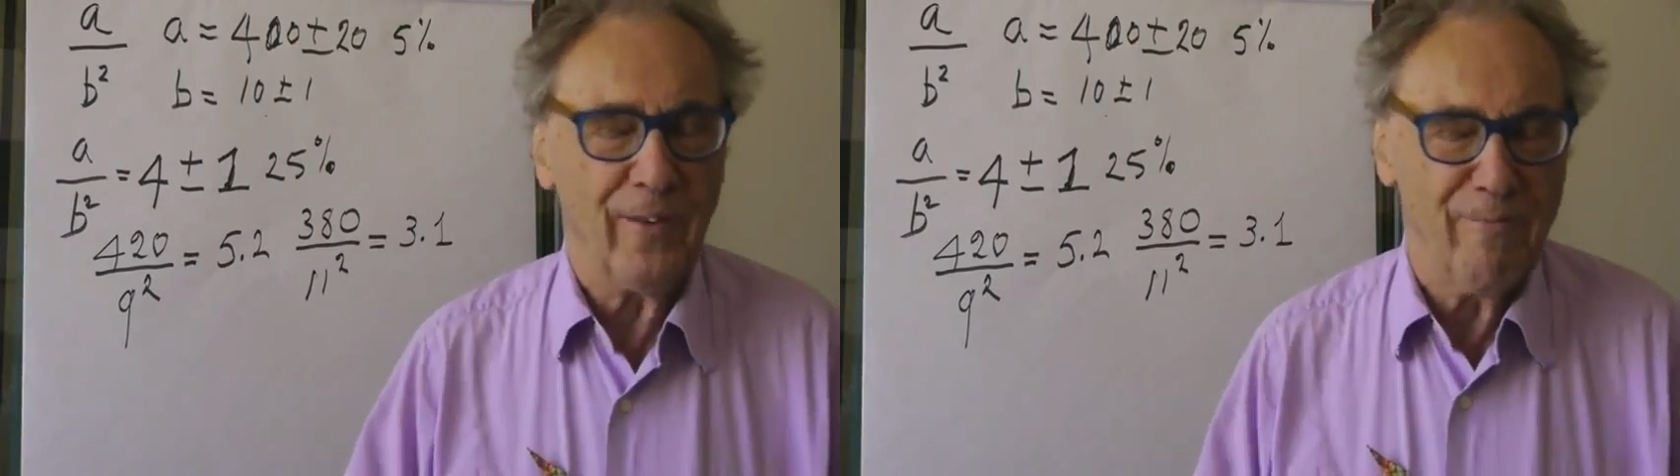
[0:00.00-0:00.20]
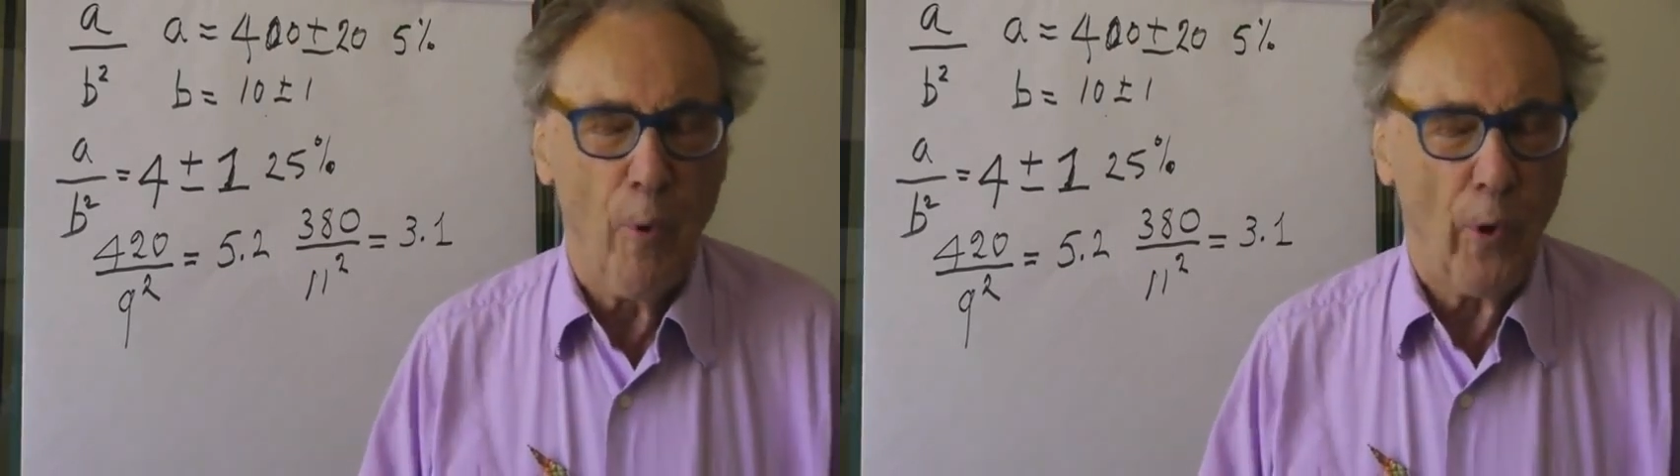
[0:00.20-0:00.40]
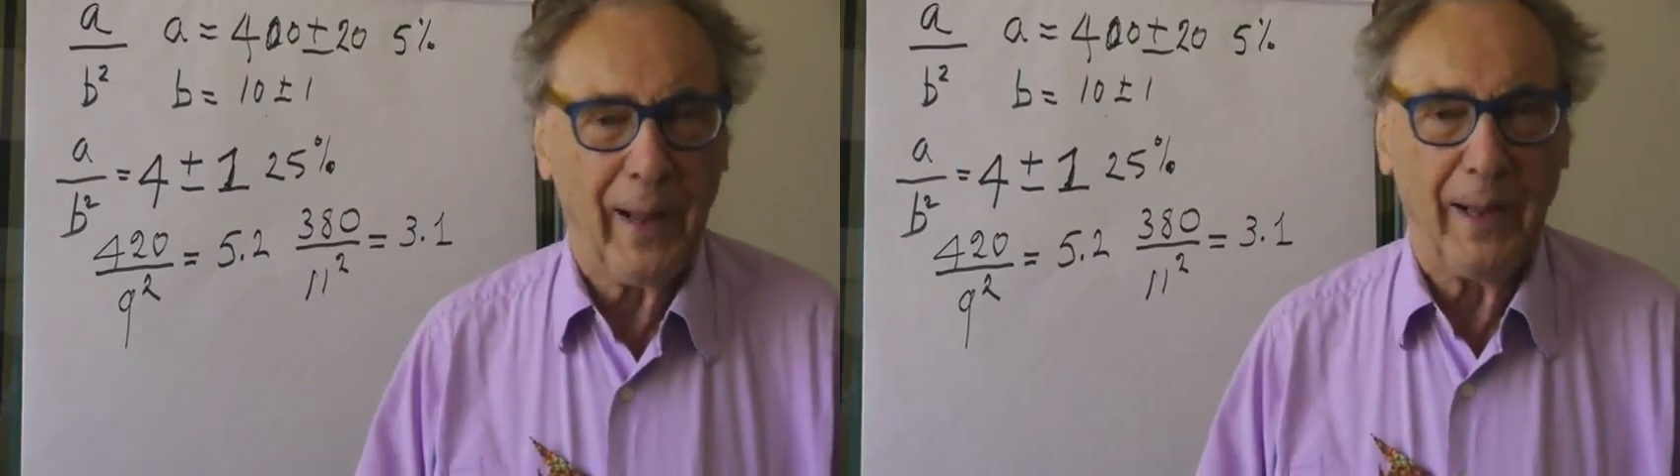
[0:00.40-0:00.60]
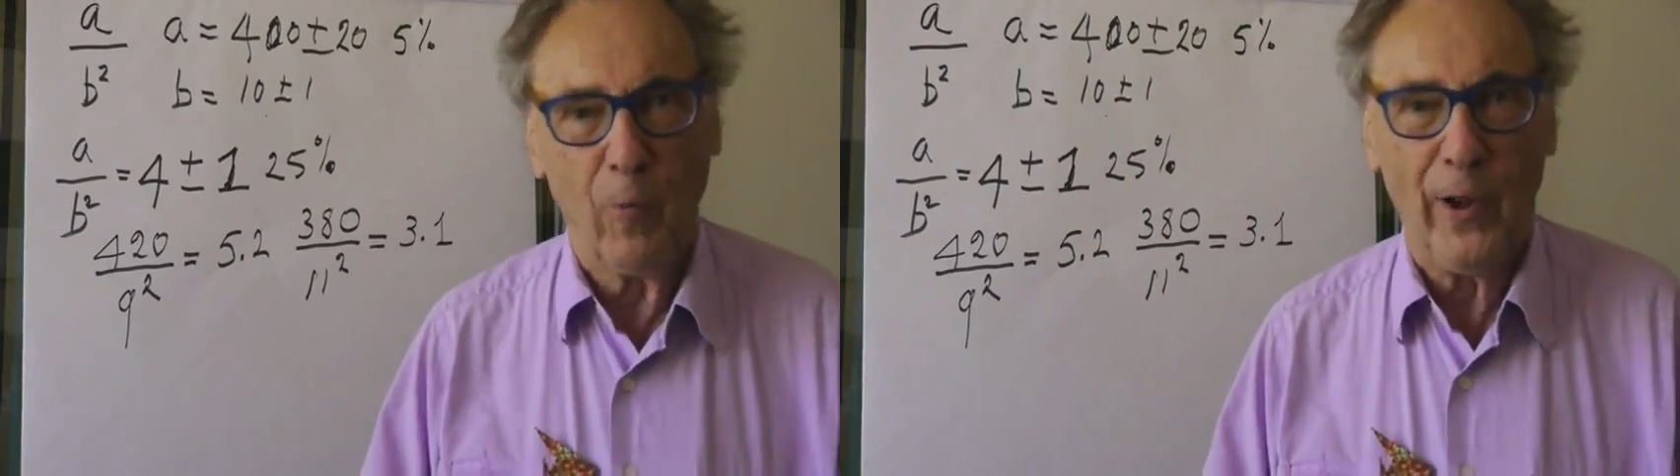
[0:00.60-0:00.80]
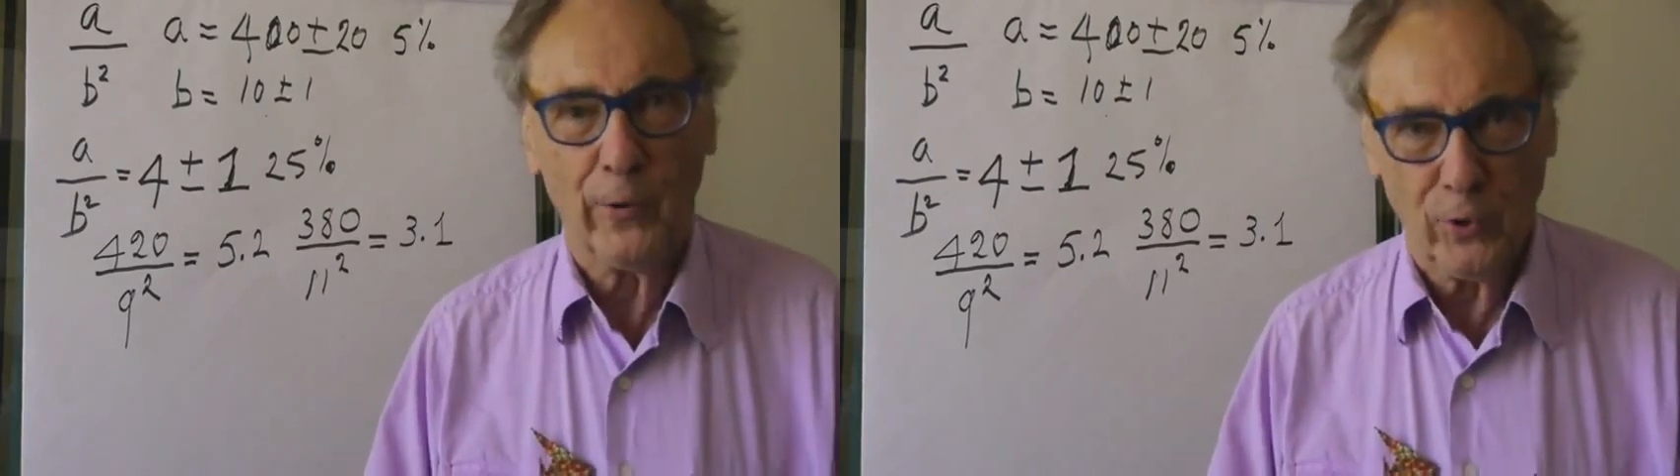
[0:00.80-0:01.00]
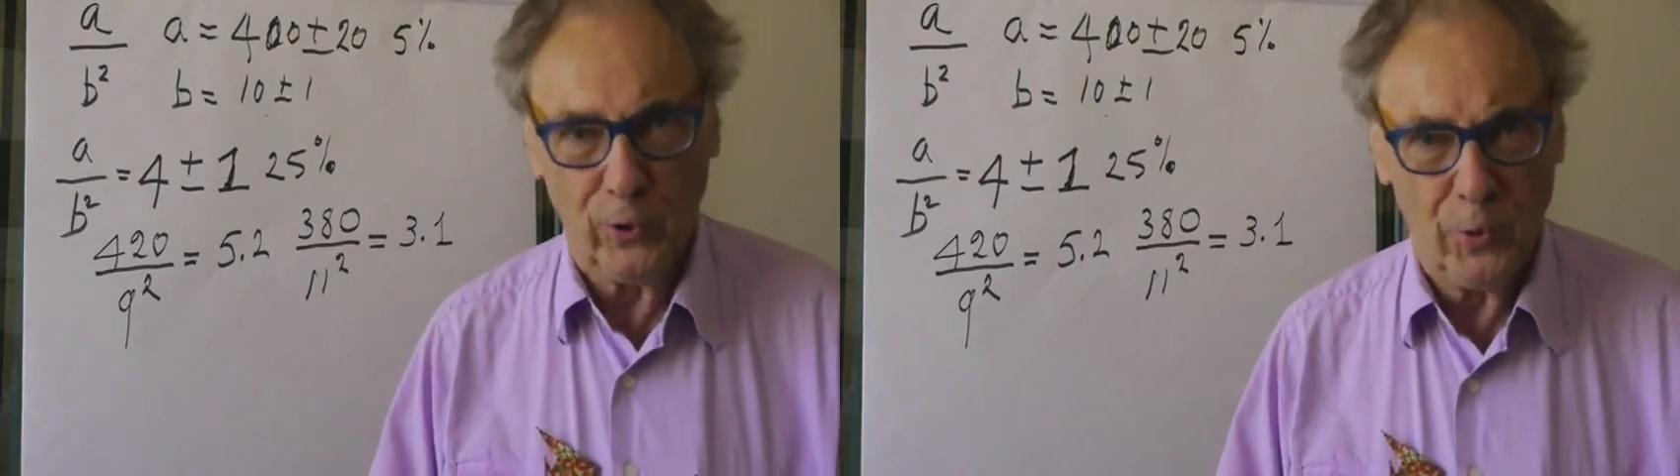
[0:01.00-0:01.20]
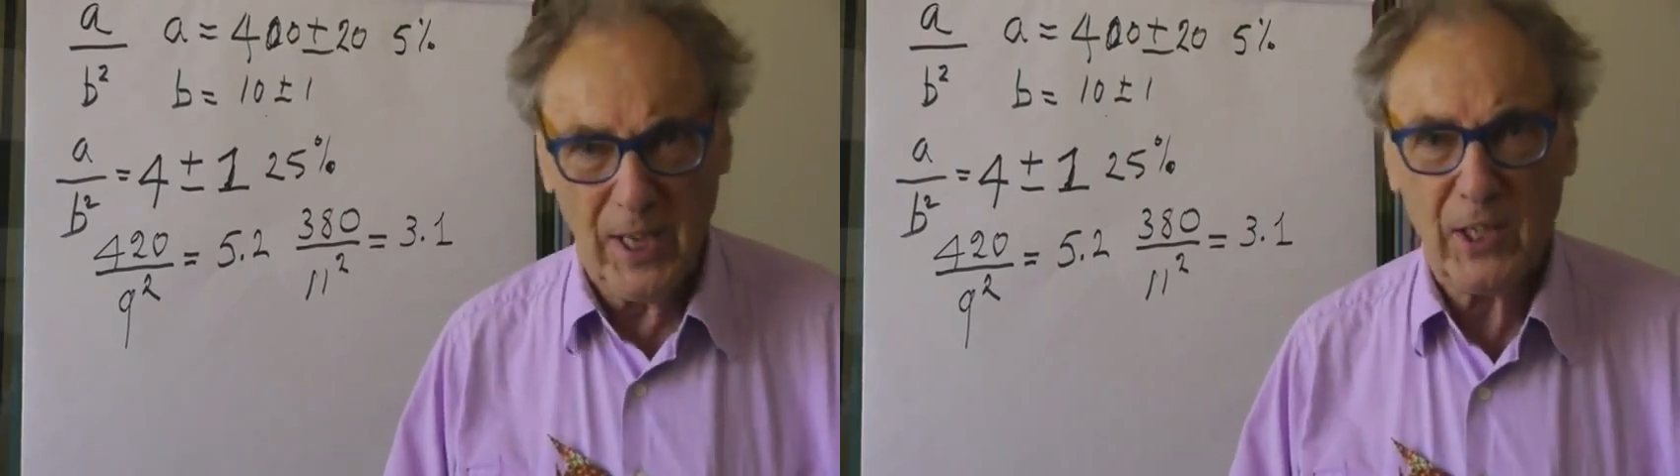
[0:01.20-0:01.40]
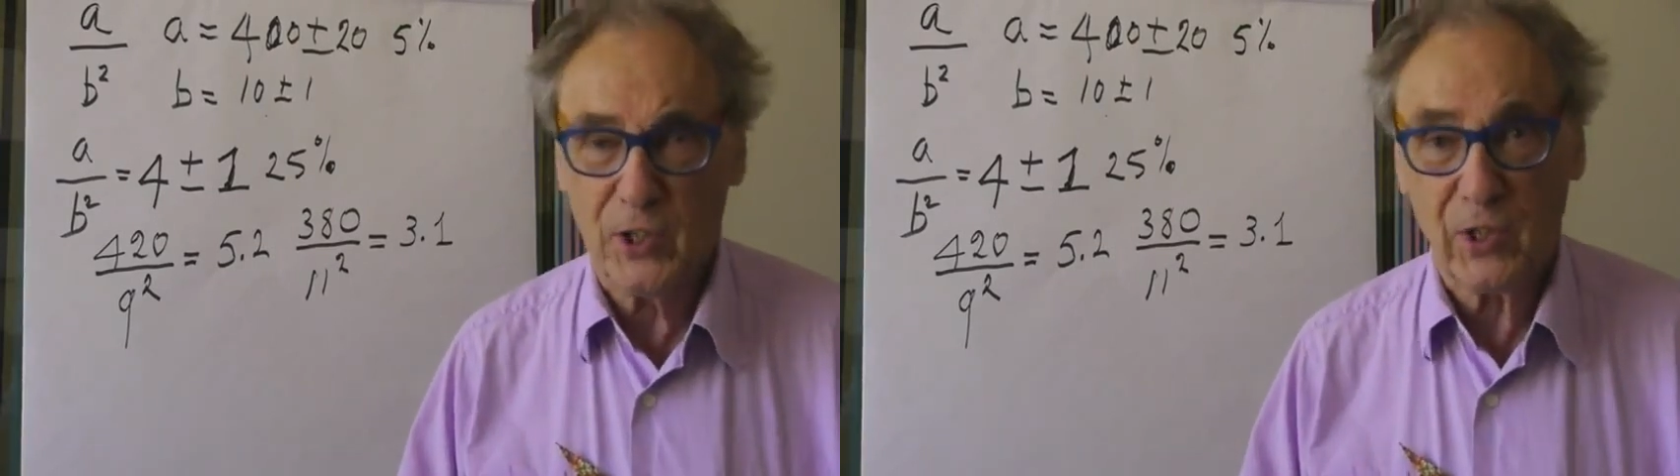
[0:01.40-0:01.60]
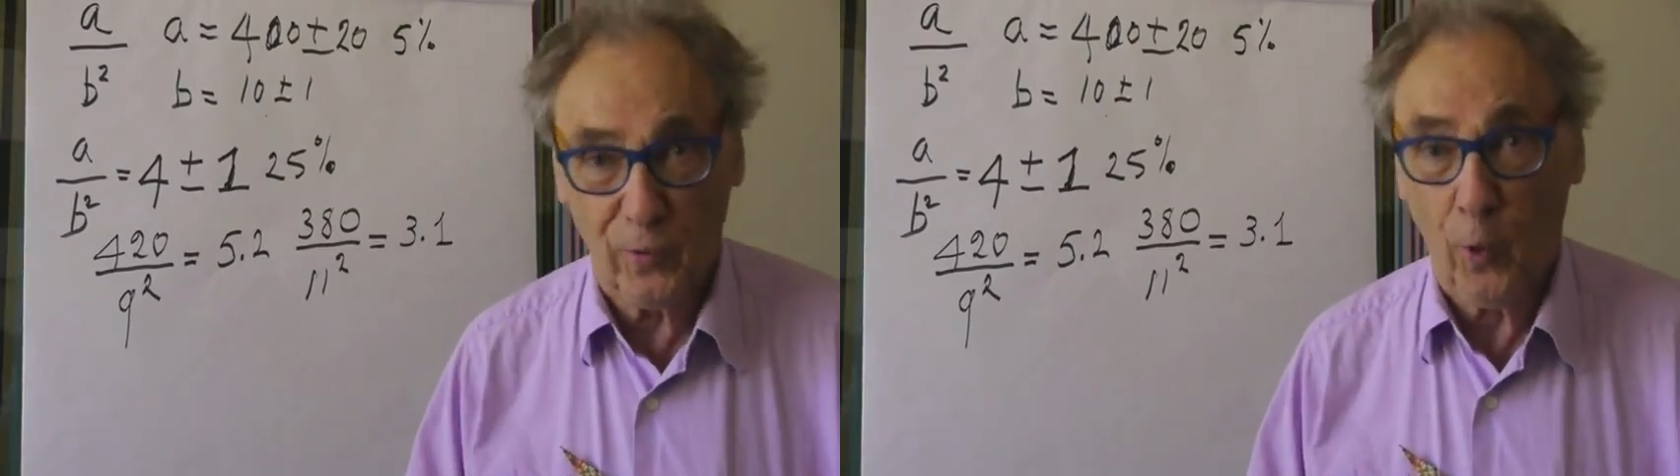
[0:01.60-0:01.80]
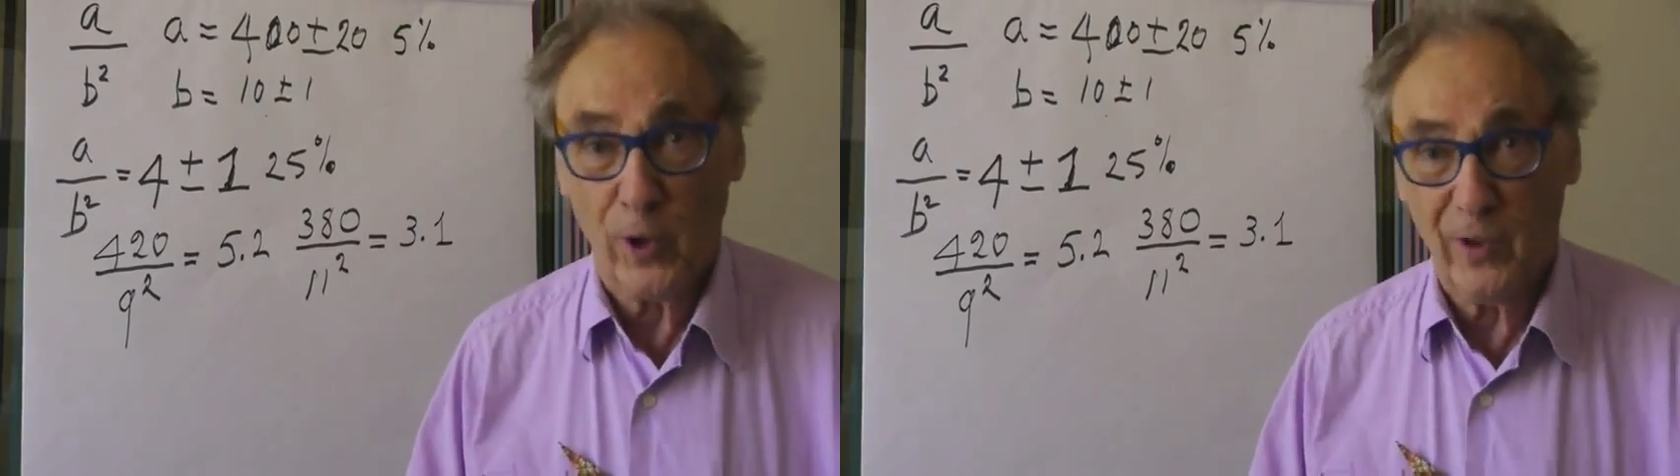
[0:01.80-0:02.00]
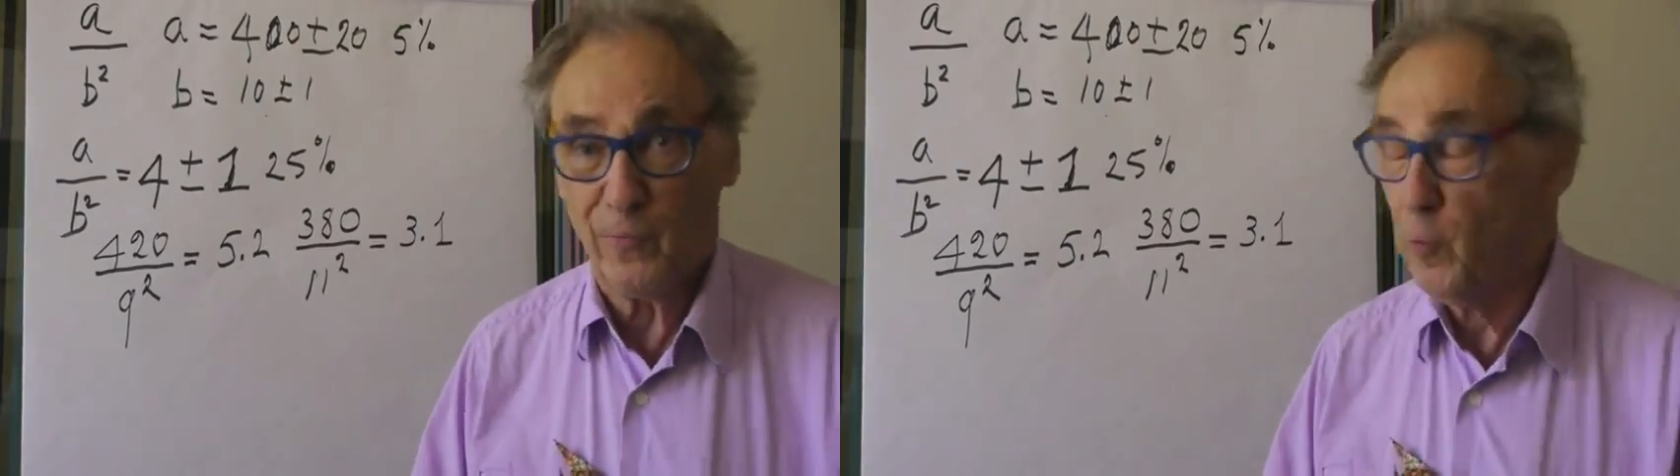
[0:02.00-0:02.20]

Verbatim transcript: to give more than one or two digits, of course.